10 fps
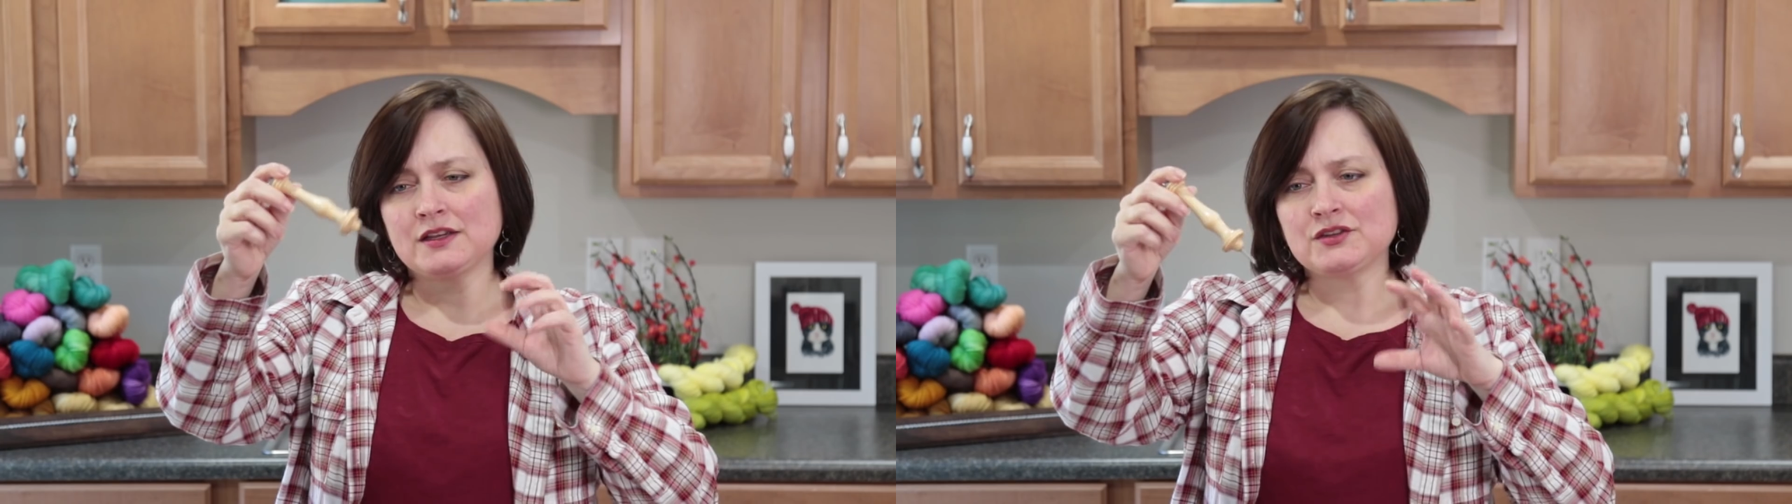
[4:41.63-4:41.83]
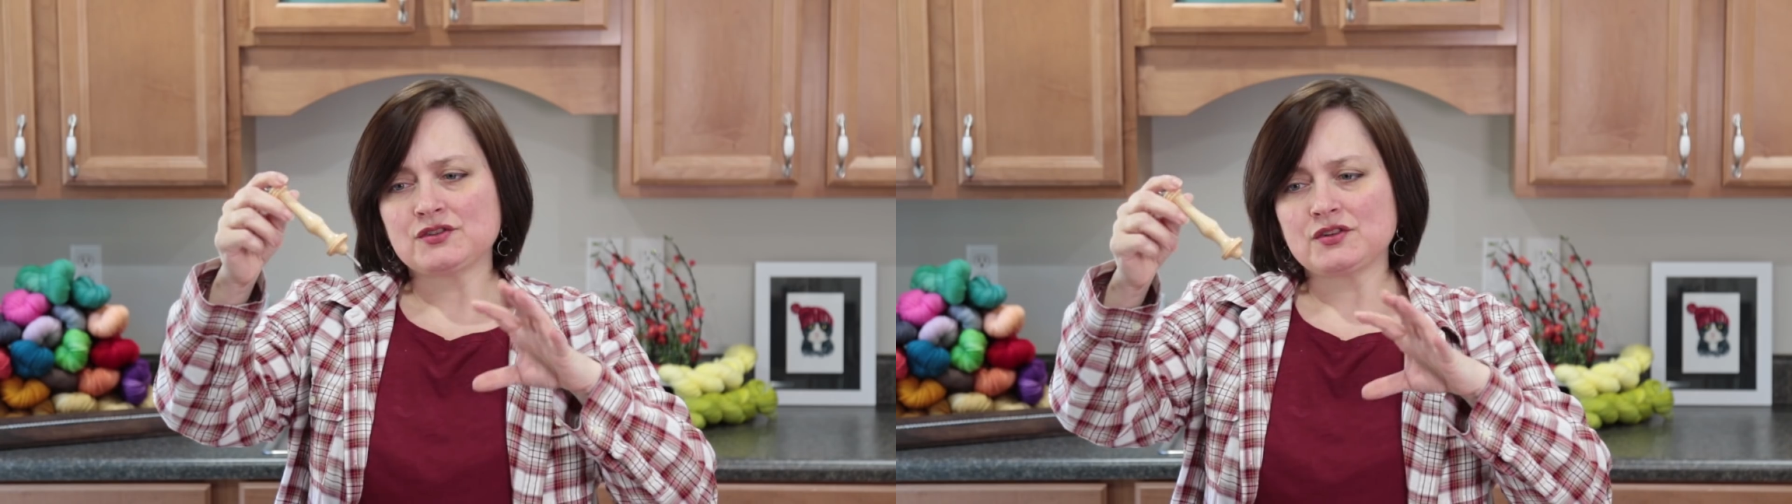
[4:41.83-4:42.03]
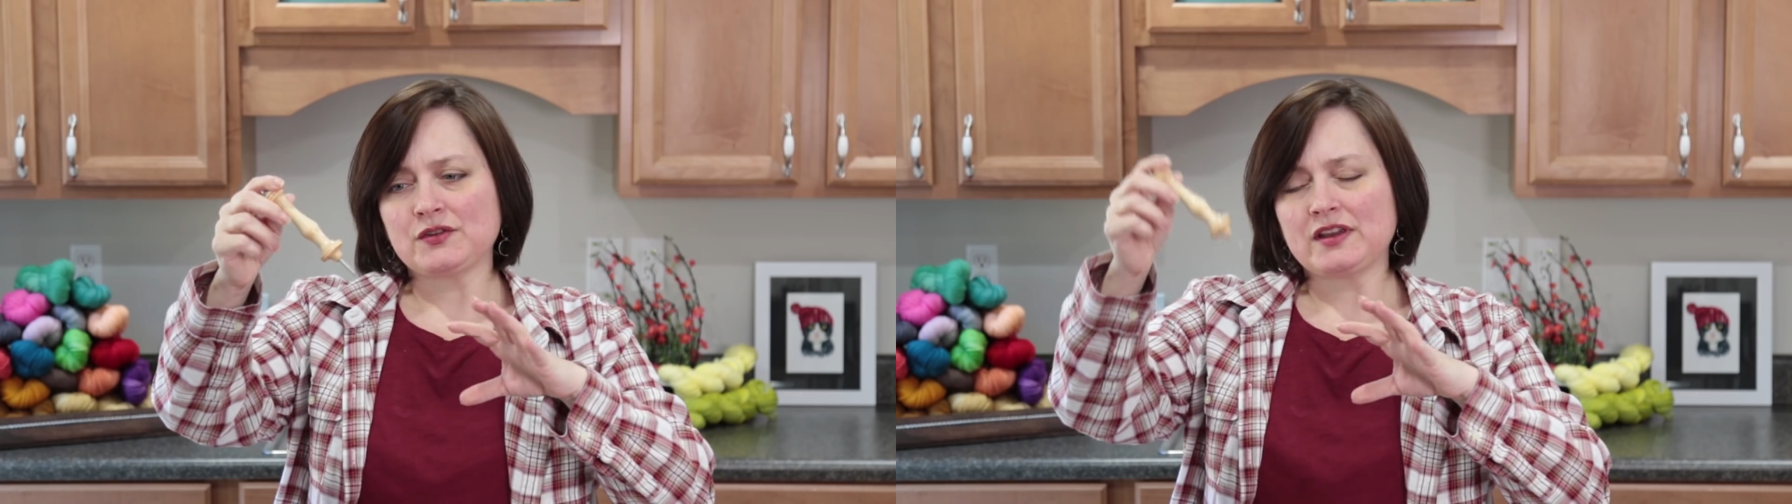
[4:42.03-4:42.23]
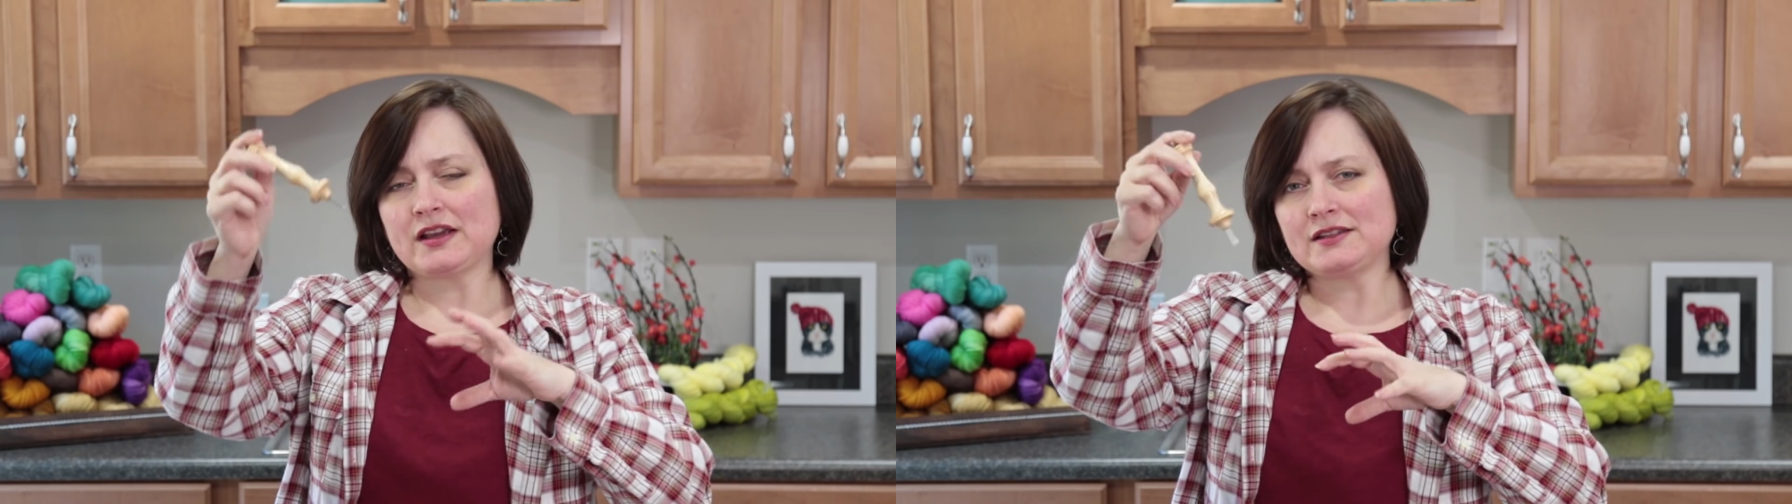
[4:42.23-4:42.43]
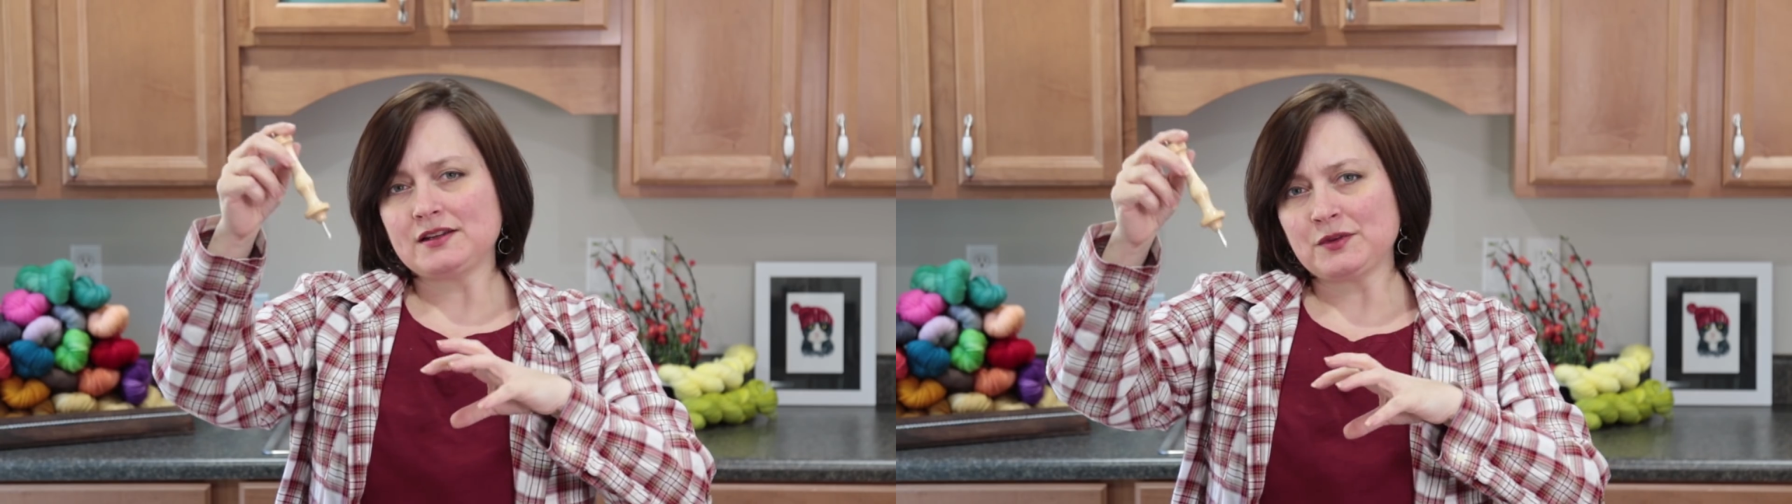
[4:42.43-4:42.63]
So the
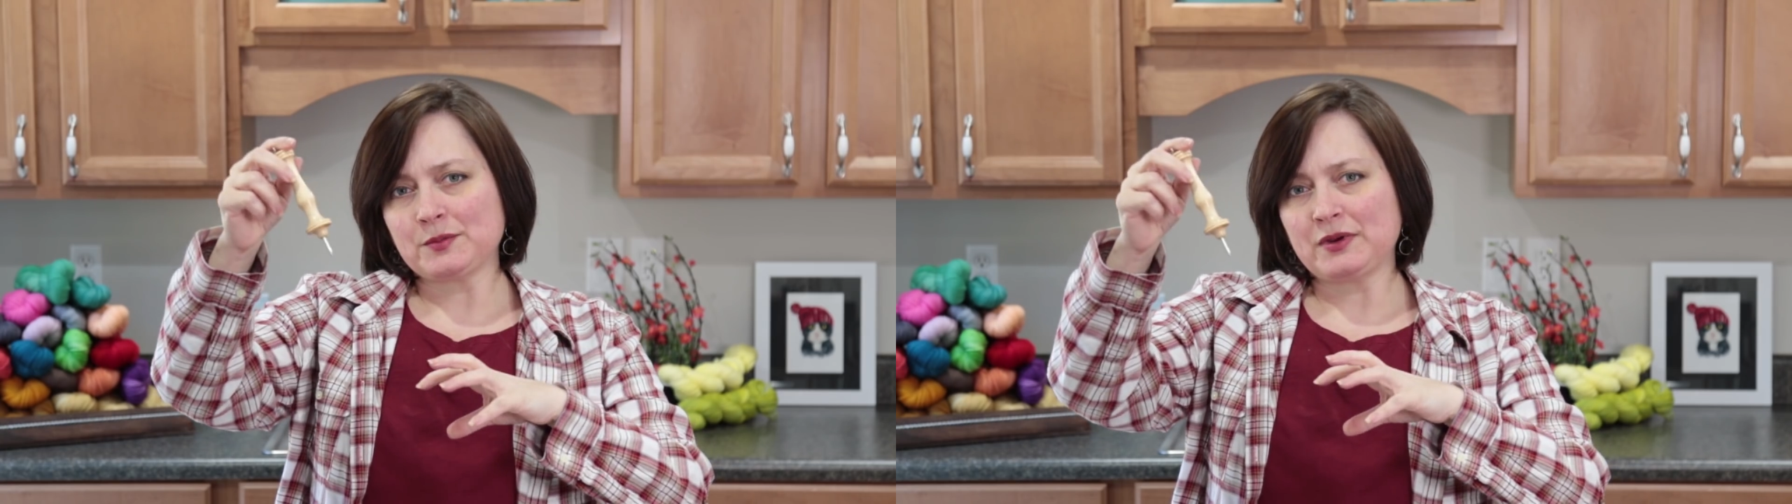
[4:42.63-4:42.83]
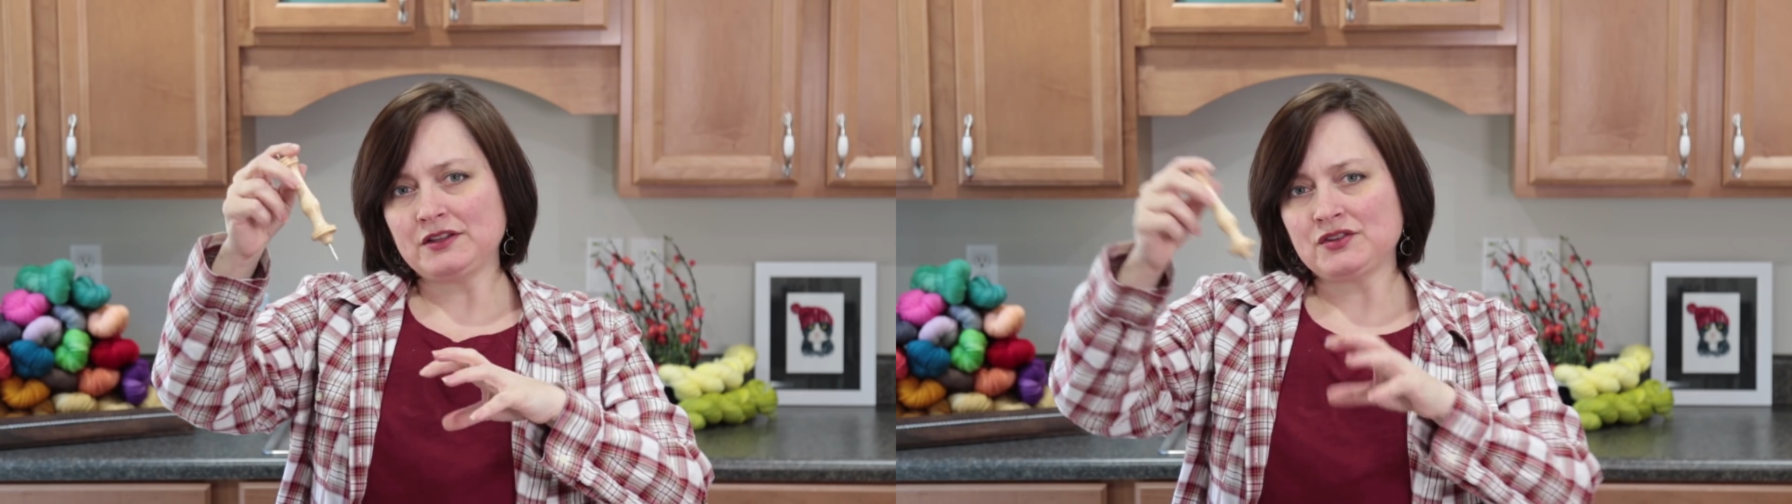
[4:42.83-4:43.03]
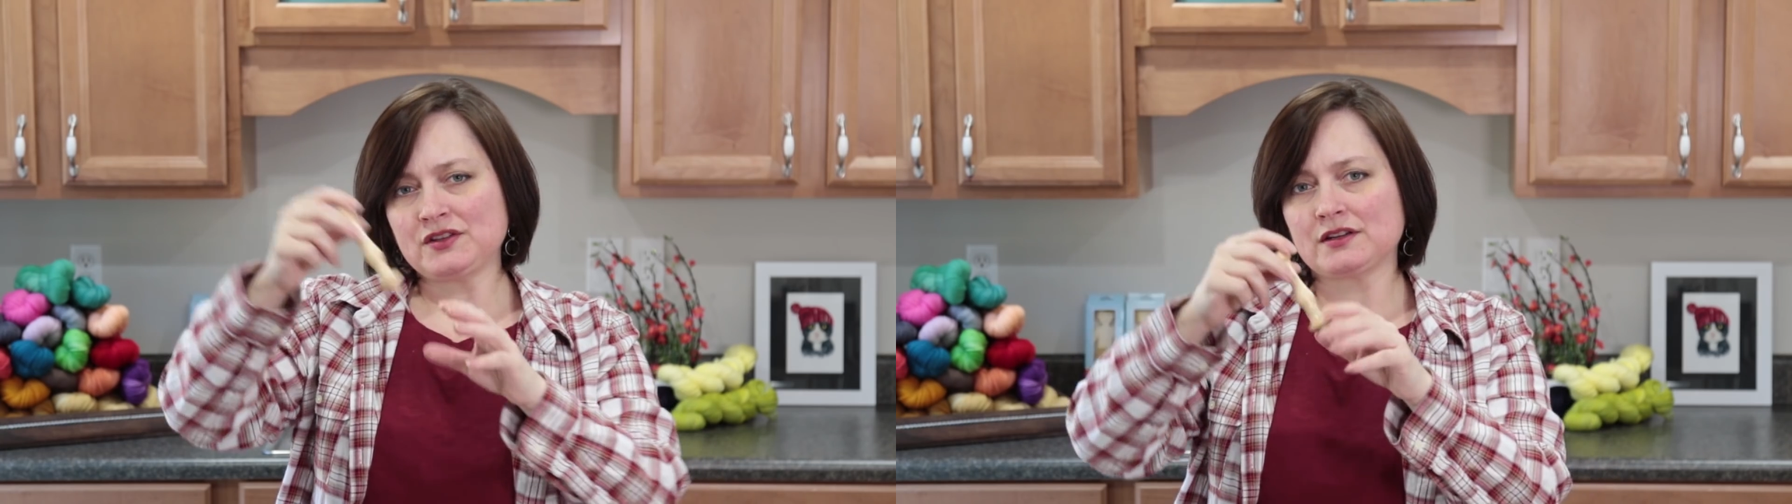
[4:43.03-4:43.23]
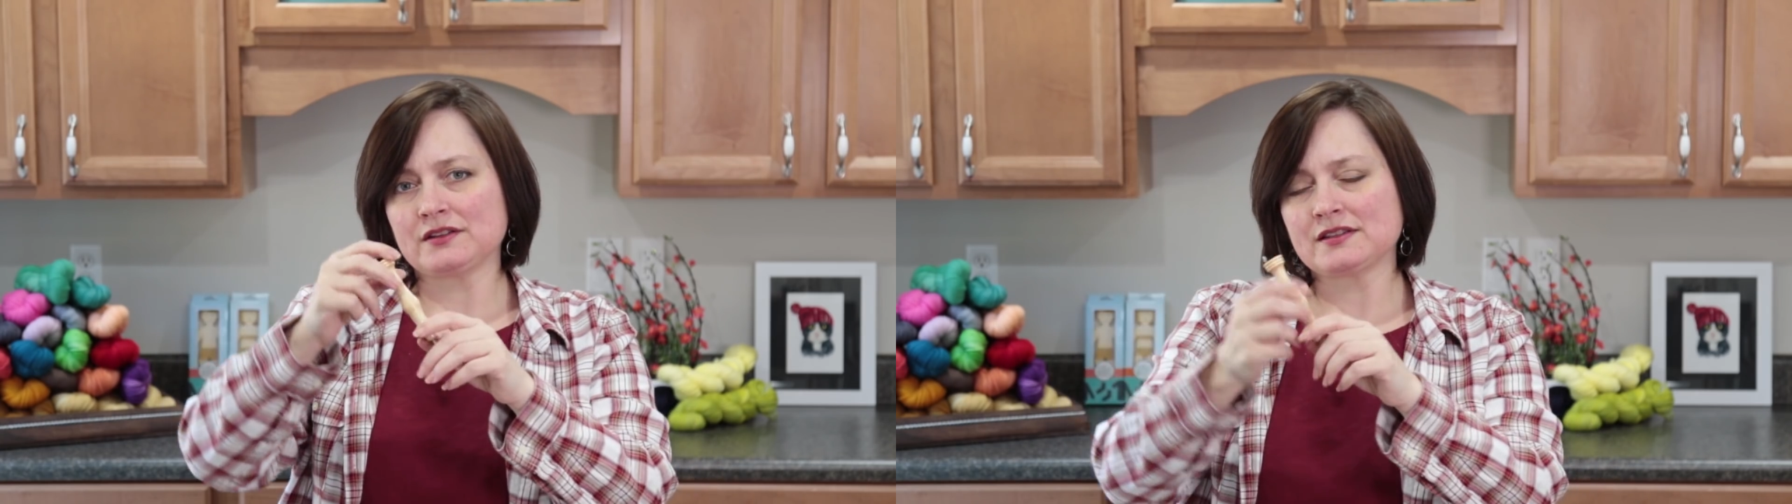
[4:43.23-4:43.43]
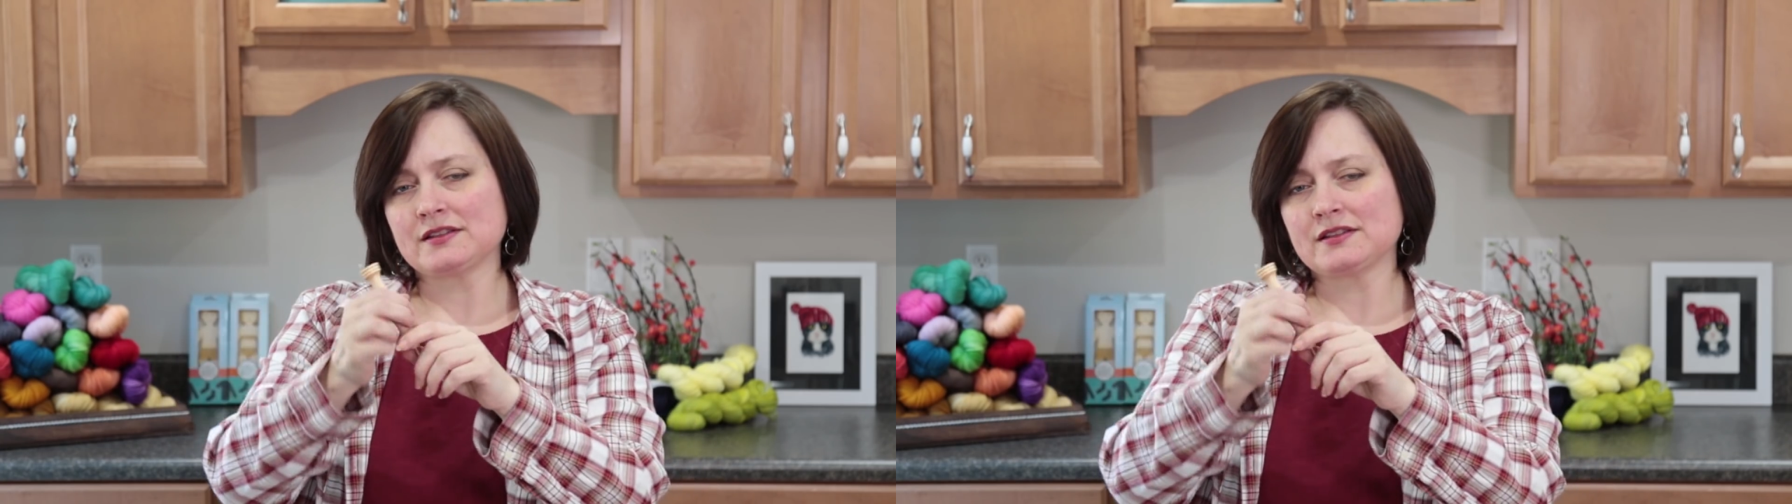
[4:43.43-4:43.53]
idea with a punch needle is,